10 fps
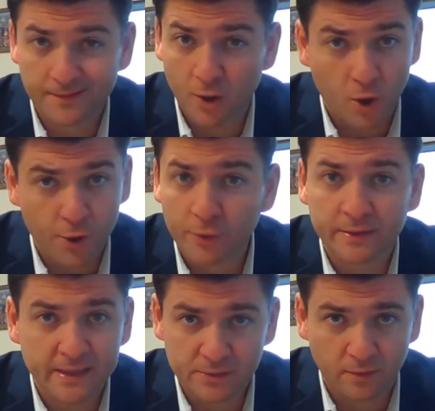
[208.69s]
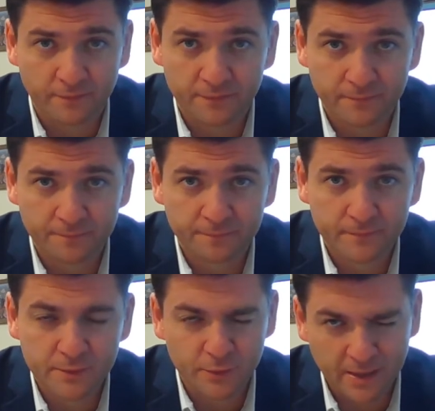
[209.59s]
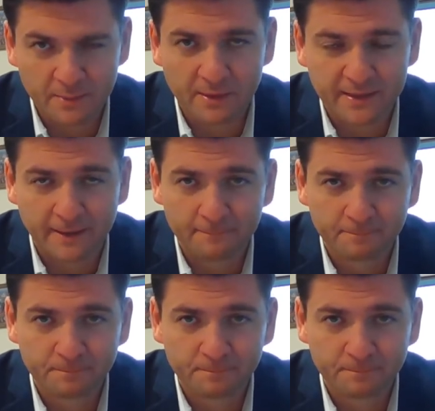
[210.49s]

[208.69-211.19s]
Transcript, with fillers: There are no days off. So think about that.